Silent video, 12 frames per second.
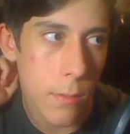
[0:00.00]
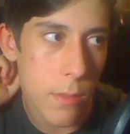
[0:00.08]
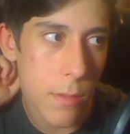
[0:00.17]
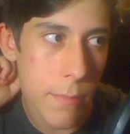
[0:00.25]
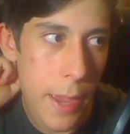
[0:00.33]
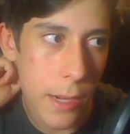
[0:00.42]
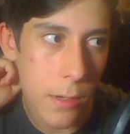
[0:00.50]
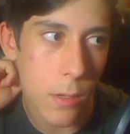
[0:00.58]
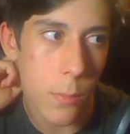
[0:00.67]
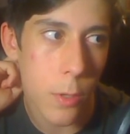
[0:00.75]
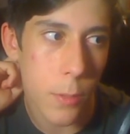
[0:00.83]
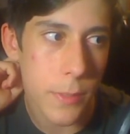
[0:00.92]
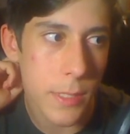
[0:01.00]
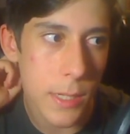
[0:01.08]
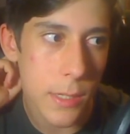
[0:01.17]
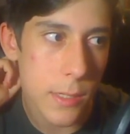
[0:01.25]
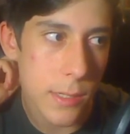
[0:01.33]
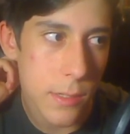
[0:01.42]
the medical
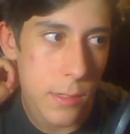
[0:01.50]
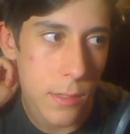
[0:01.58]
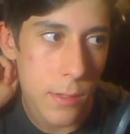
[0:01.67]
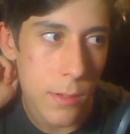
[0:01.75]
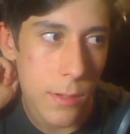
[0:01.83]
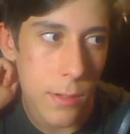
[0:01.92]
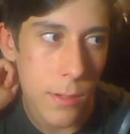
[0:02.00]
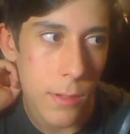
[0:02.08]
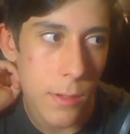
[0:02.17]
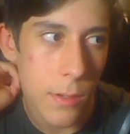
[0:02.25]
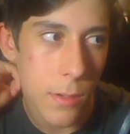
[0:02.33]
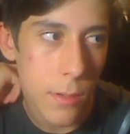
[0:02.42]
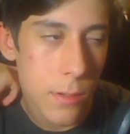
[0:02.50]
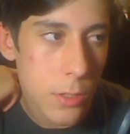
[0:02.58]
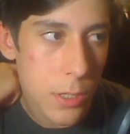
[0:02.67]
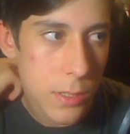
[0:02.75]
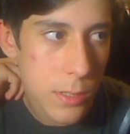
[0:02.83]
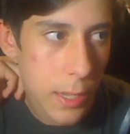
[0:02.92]
purposes.
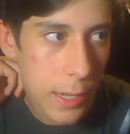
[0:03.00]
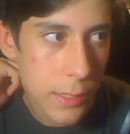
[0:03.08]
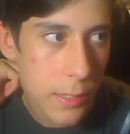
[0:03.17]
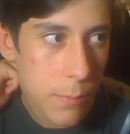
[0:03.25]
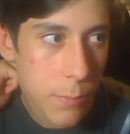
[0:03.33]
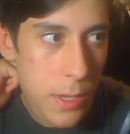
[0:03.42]
Just like to be